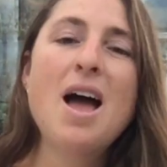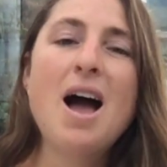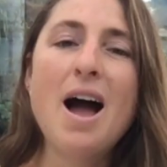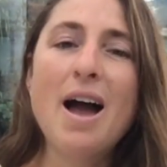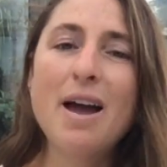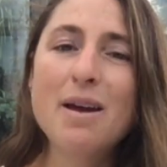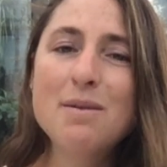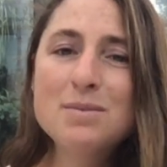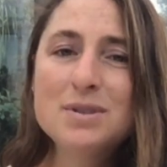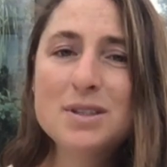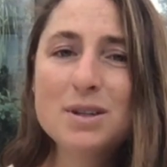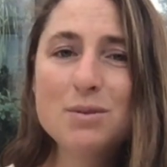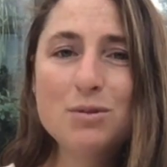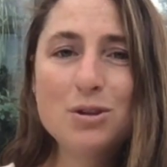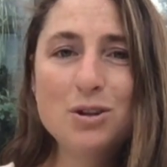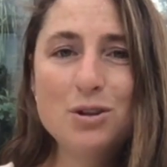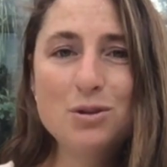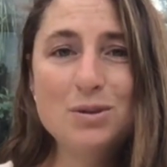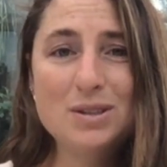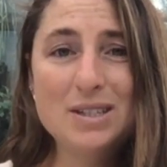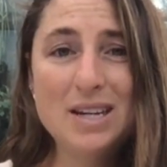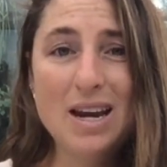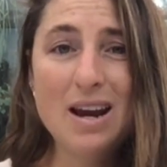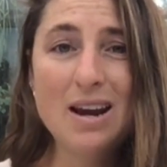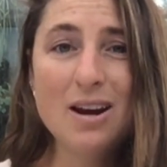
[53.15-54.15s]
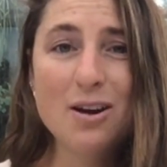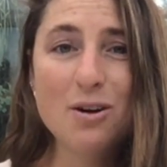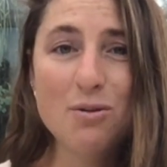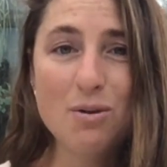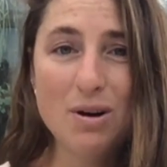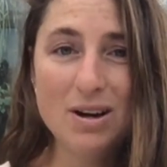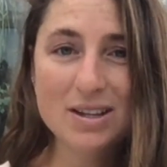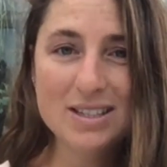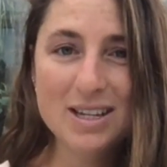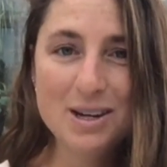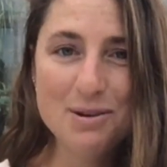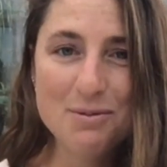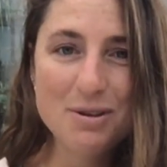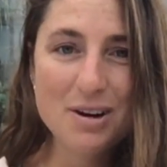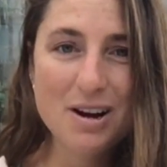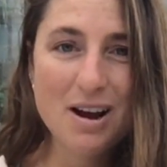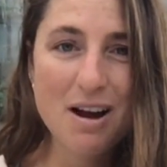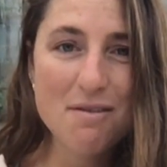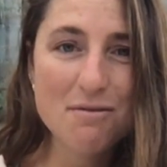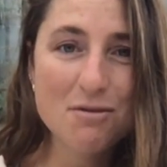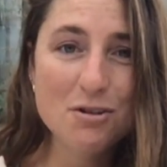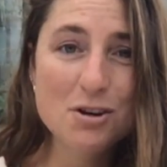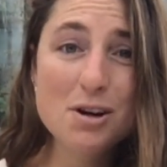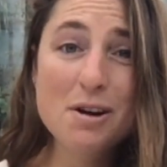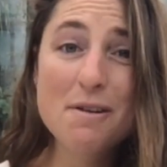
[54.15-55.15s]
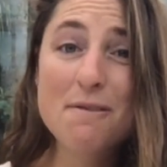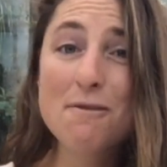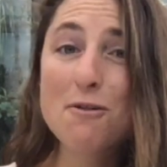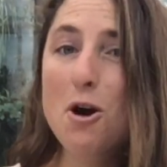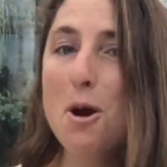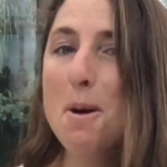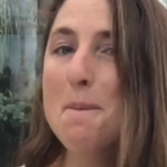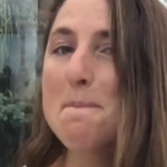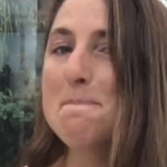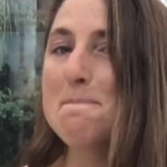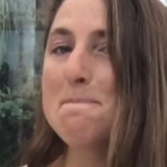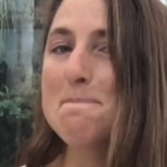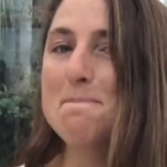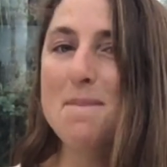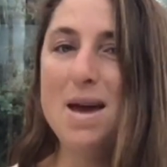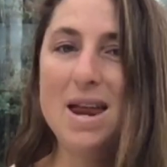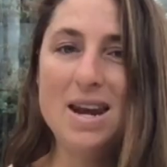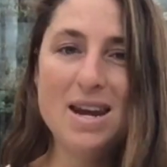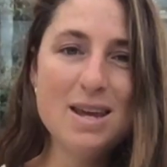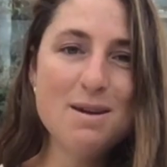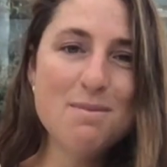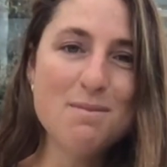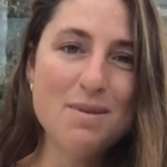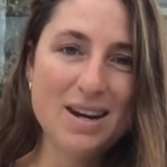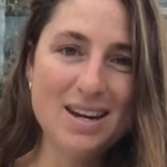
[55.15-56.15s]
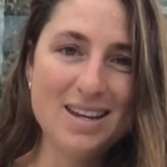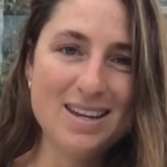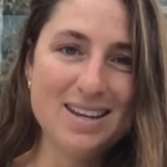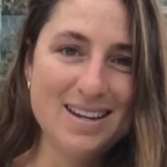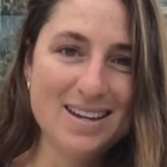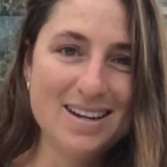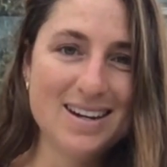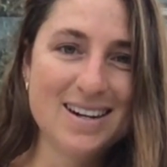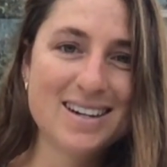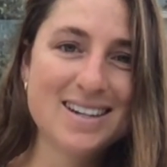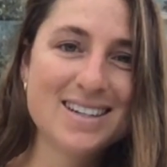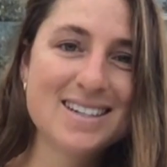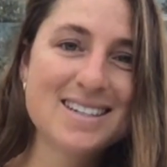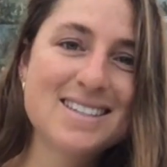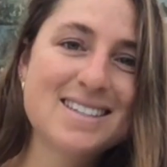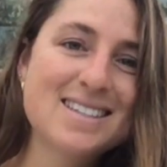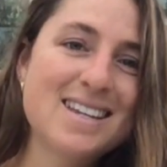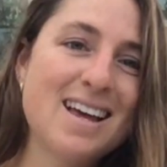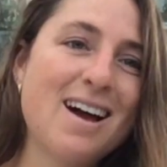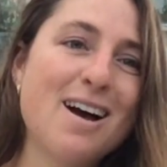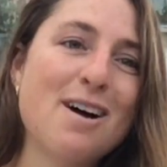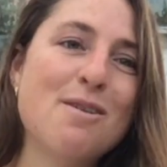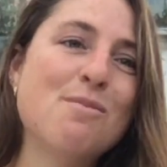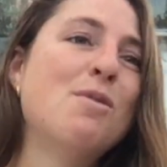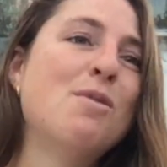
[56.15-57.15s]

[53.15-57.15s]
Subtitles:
I'm someone who stayed in quasi recovery for many, many years,